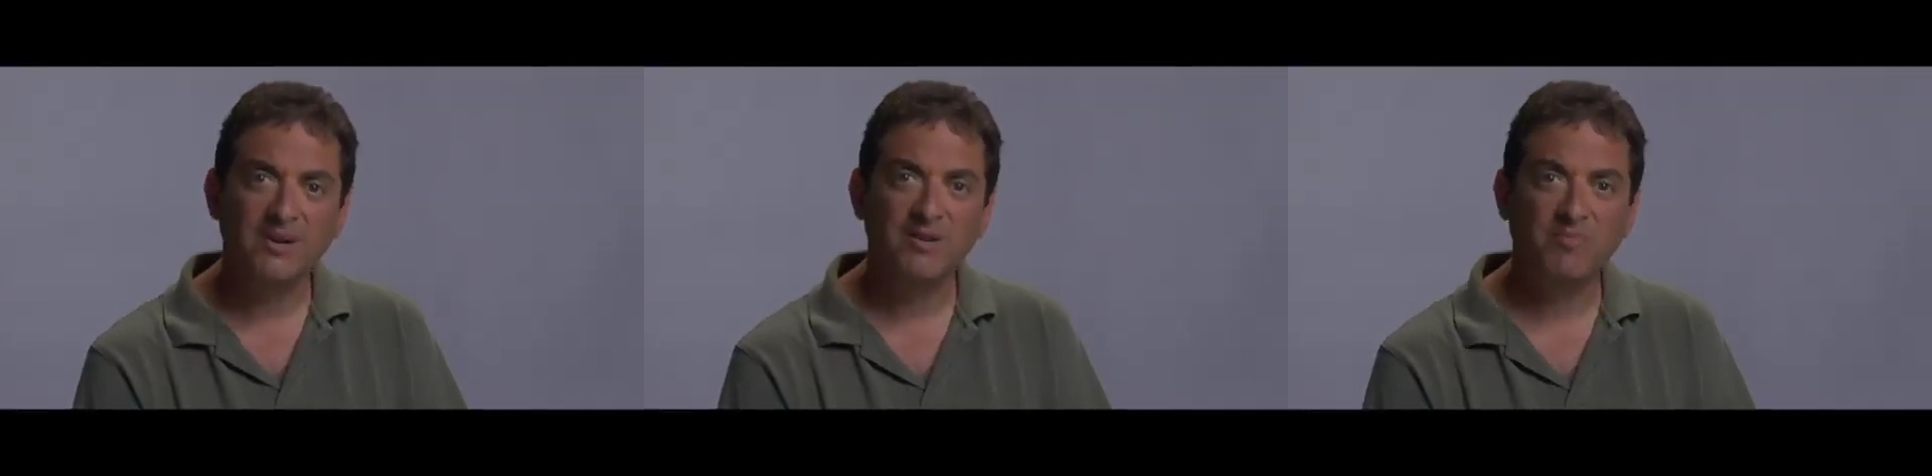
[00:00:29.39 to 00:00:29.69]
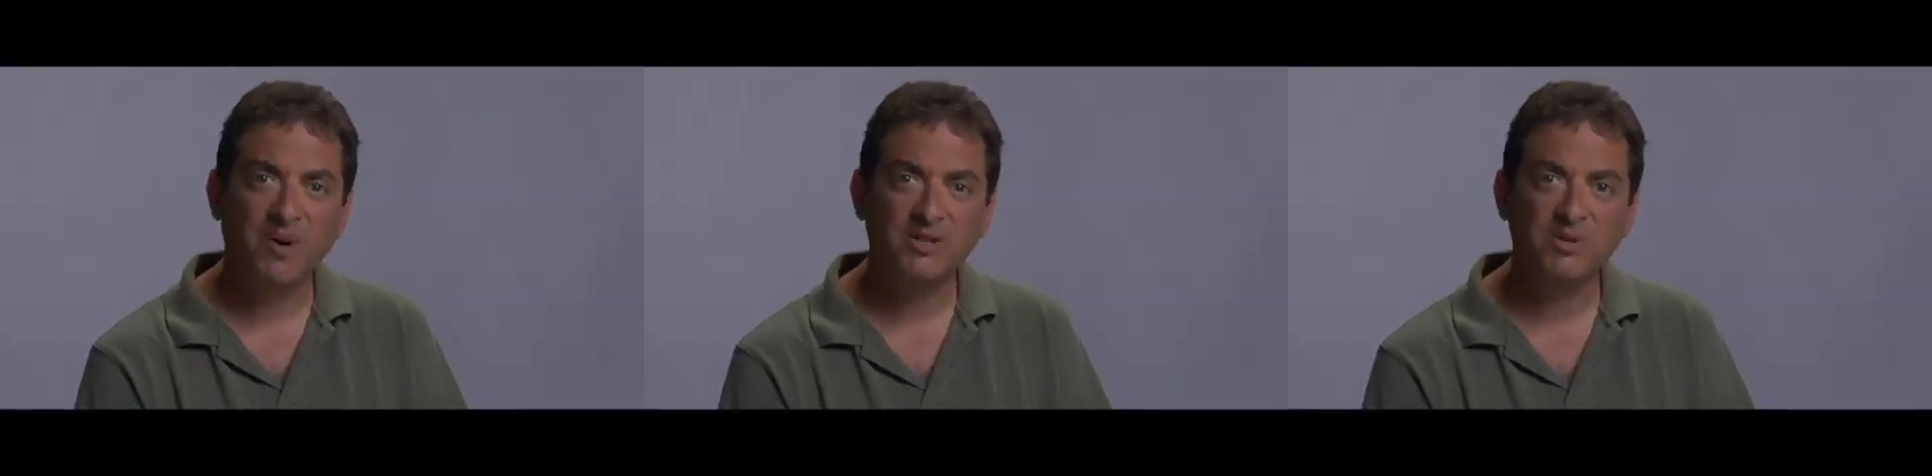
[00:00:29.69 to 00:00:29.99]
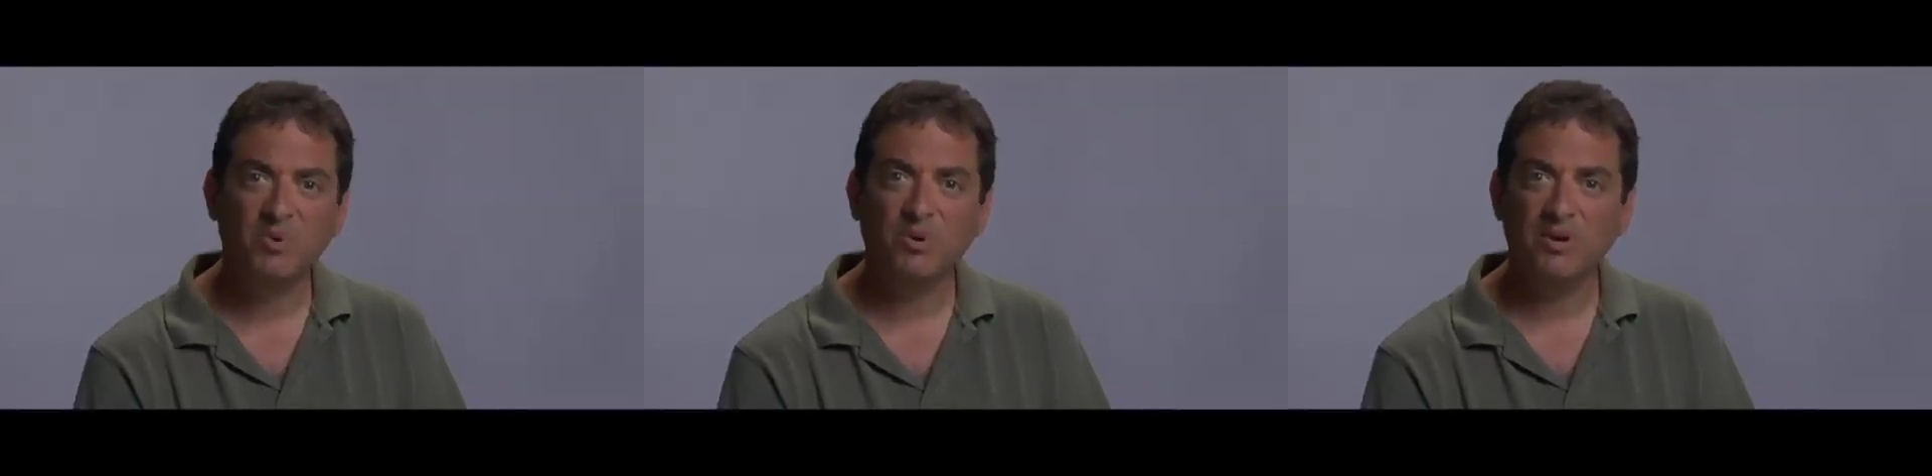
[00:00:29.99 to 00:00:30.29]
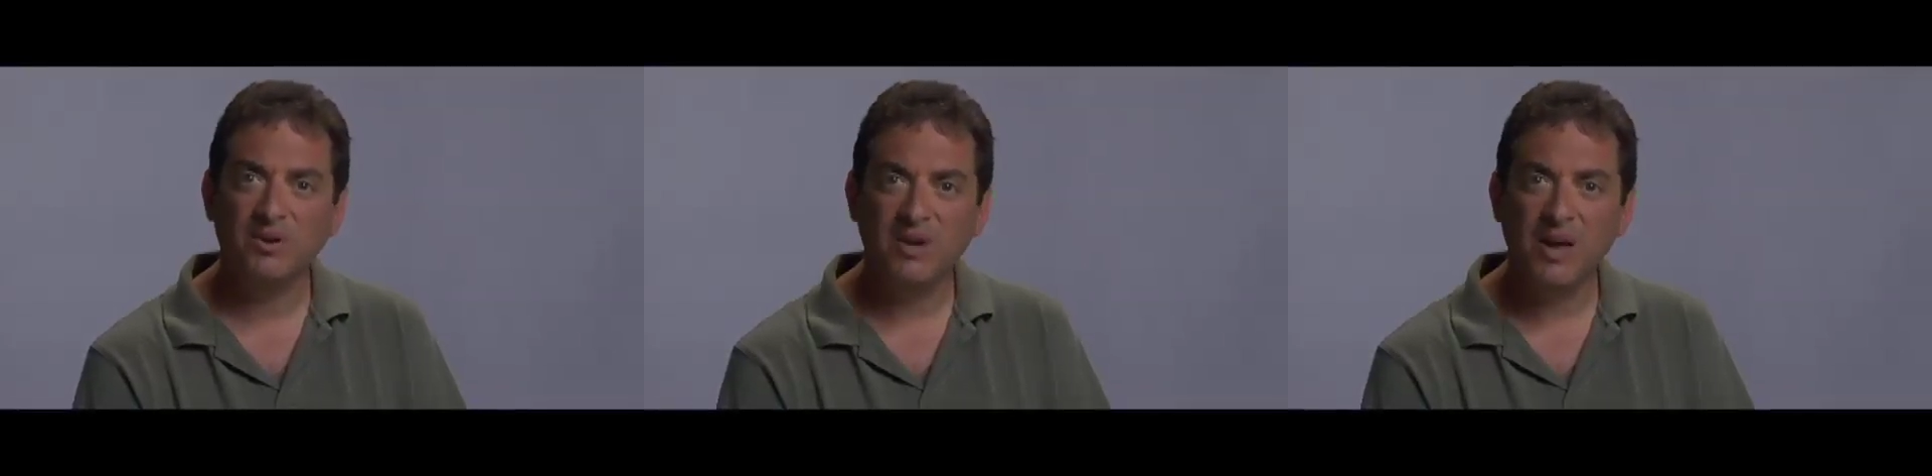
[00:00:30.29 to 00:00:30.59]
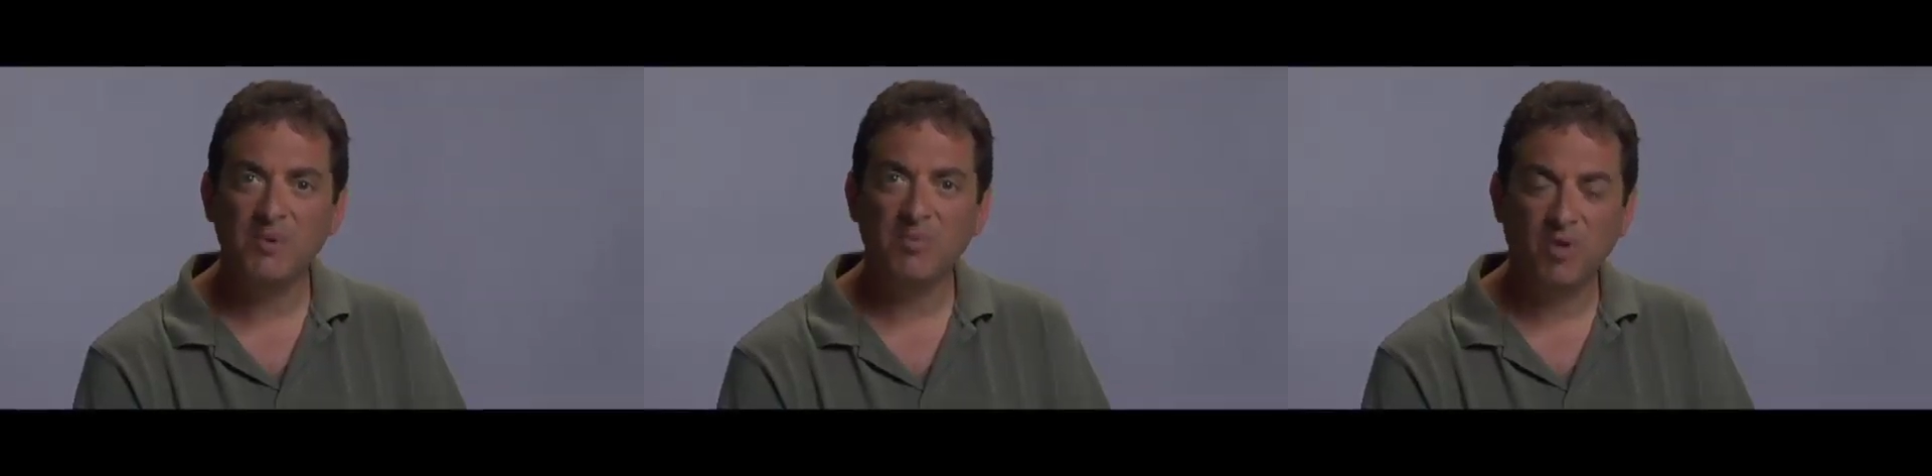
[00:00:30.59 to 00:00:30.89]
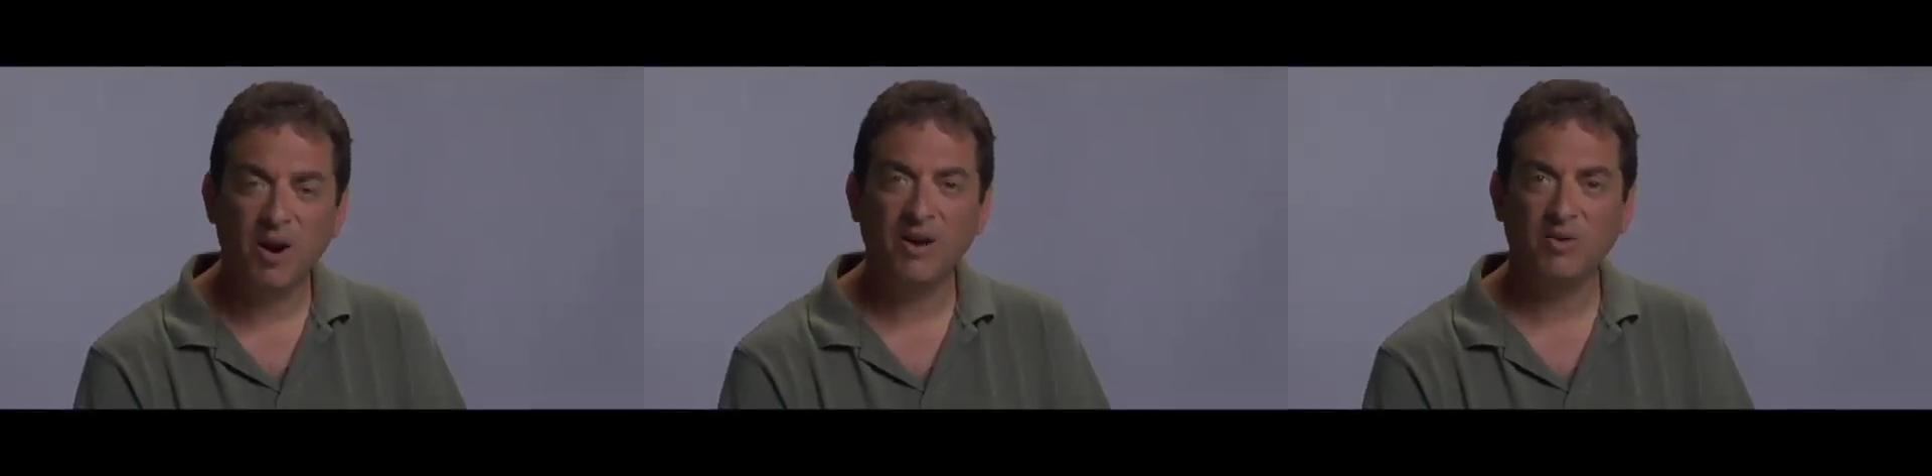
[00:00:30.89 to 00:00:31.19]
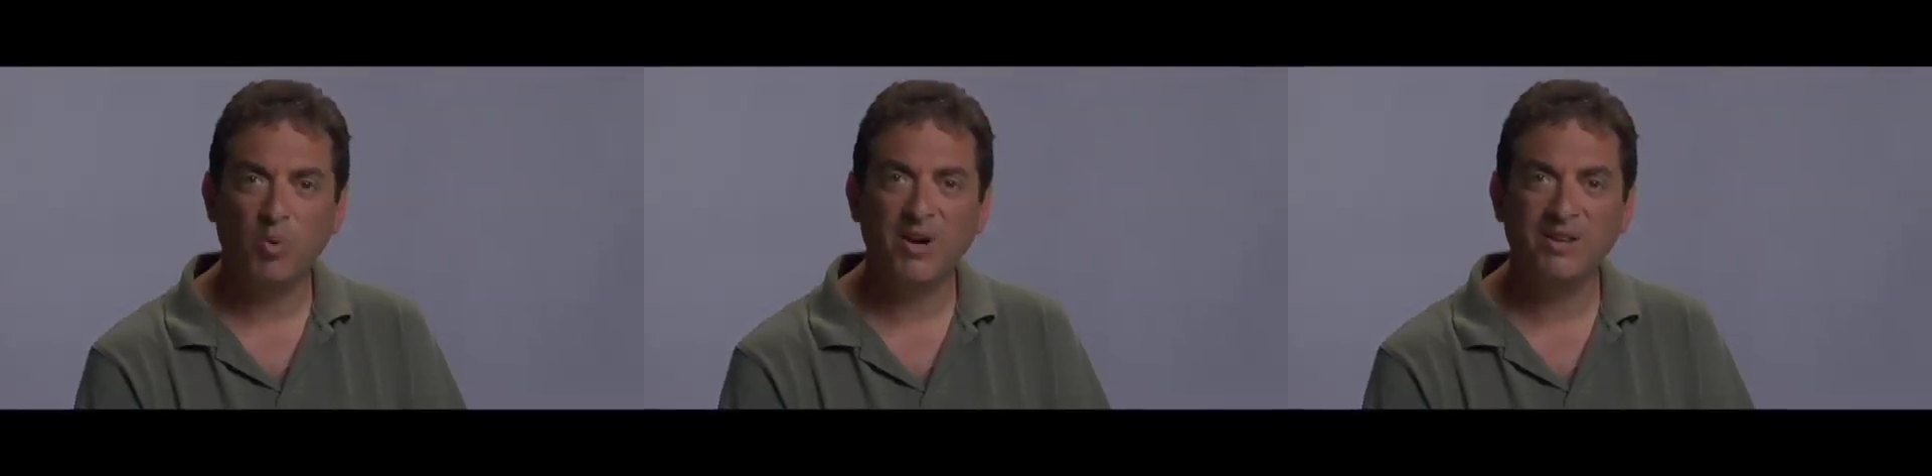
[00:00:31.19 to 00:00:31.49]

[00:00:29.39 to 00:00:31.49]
if possible, name your product what